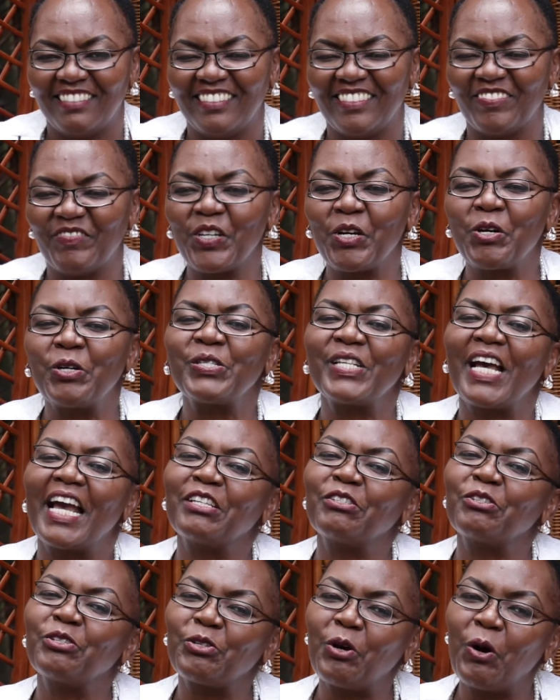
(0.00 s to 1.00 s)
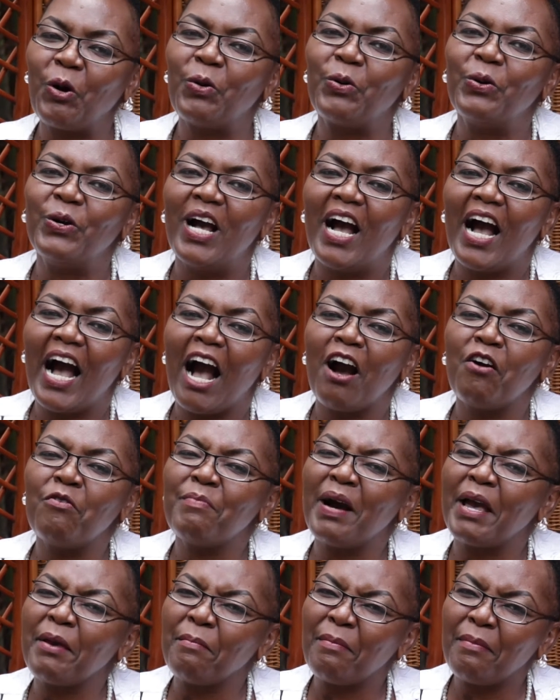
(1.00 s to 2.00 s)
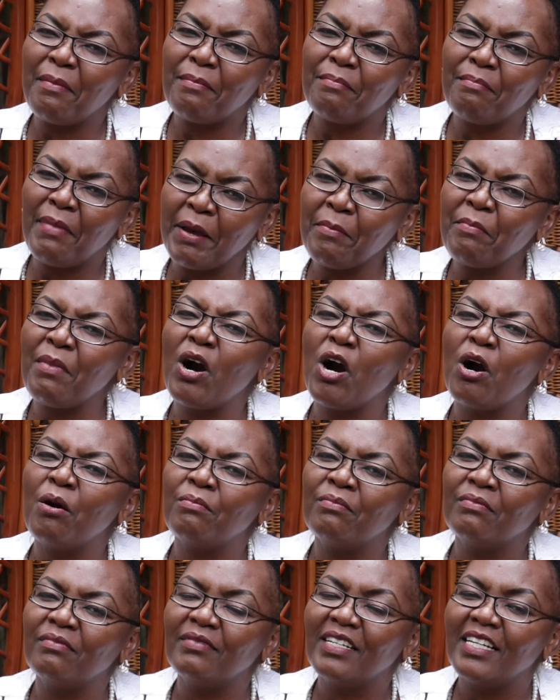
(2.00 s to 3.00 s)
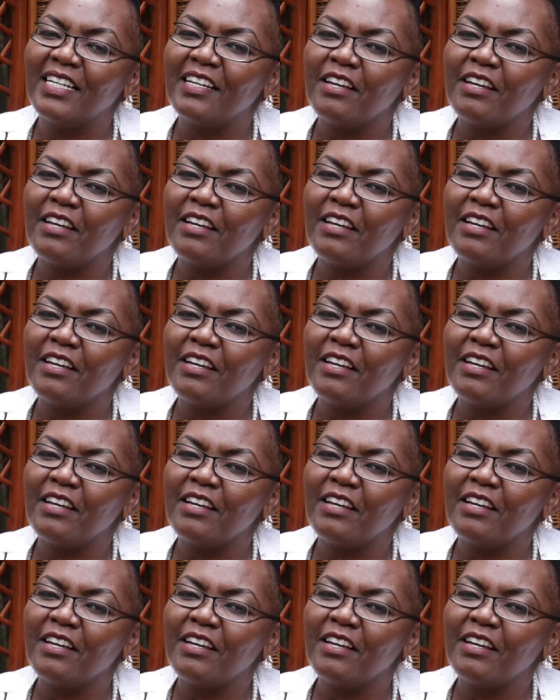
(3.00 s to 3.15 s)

Because I saw how my mom